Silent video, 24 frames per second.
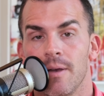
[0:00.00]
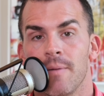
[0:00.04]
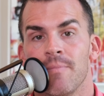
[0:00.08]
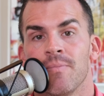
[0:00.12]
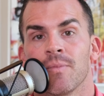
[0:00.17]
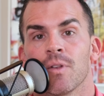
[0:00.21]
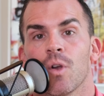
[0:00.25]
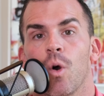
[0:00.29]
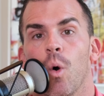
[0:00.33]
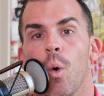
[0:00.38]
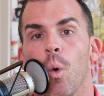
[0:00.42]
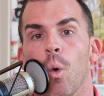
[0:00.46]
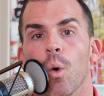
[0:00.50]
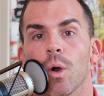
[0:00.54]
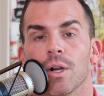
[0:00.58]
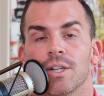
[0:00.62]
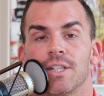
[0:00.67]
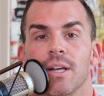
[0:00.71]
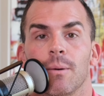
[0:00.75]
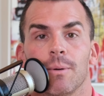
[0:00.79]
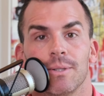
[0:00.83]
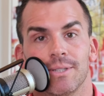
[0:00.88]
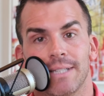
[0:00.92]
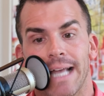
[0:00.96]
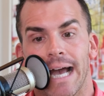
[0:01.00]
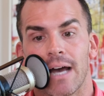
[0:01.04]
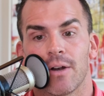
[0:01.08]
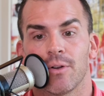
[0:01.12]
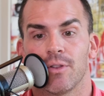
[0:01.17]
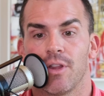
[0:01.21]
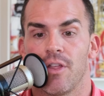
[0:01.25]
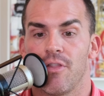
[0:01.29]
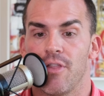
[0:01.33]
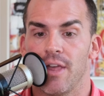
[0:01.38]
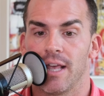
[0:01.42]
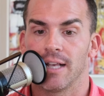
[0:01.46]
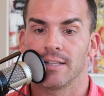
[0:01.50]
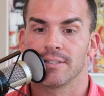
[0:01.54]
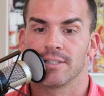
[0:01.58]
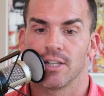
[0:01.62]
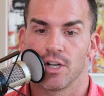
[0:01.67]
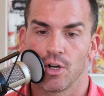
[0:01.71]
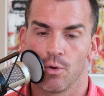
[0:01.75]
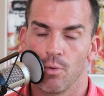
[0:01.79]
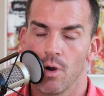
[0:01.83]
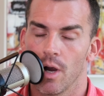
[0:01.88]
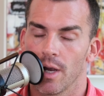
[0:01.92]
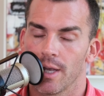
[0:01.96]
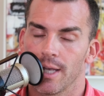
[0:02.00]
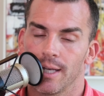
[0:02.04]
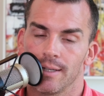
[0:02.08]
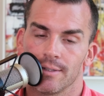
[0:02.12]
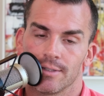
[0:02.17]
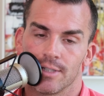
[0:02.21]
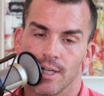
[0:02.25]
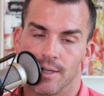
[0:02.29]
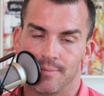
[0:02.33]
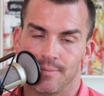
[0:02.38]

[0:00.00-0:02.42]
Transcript: or double down on the things that are working. So